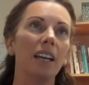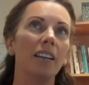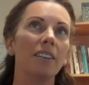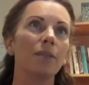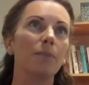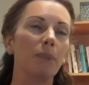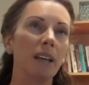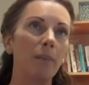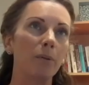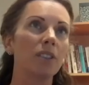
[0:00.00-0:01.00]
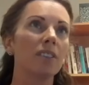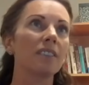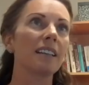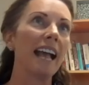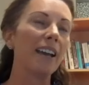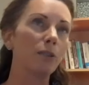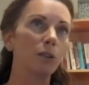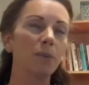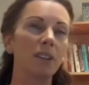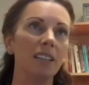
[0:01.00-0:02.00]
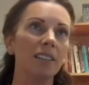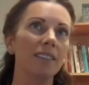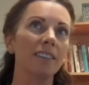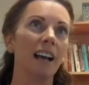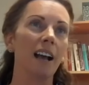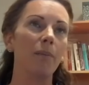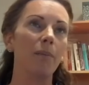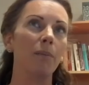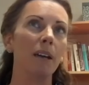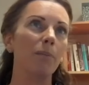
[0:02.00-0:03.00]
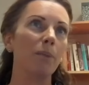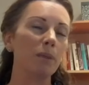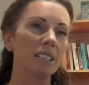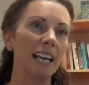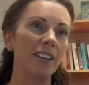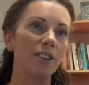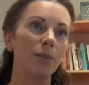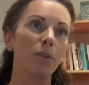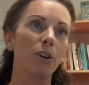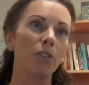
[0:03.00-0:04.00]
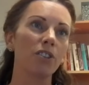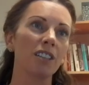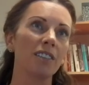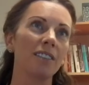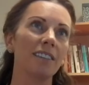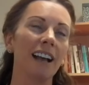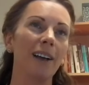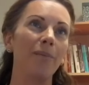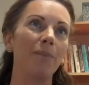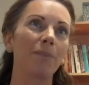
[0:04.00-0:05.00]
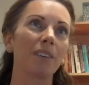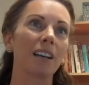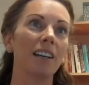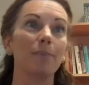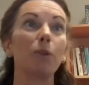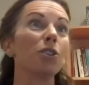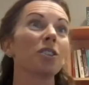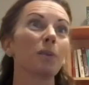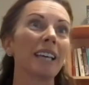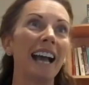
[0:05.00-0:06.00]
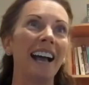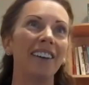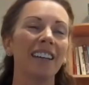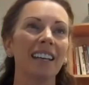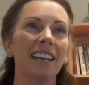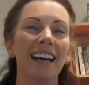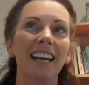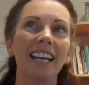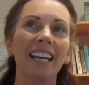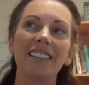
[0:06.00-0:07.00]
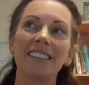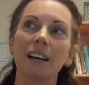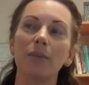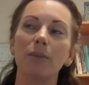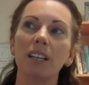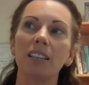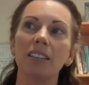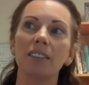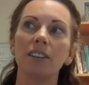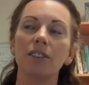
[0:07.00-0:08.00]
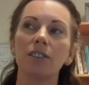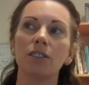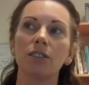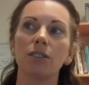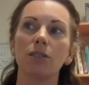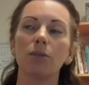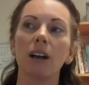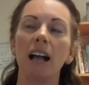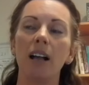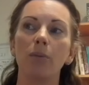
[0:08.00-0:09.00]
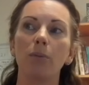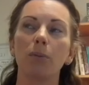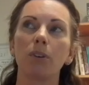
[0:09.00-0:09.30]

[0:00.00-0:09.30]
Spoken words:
to be able to scale up these implementation approaches as much as we can. And I guess that really starts to help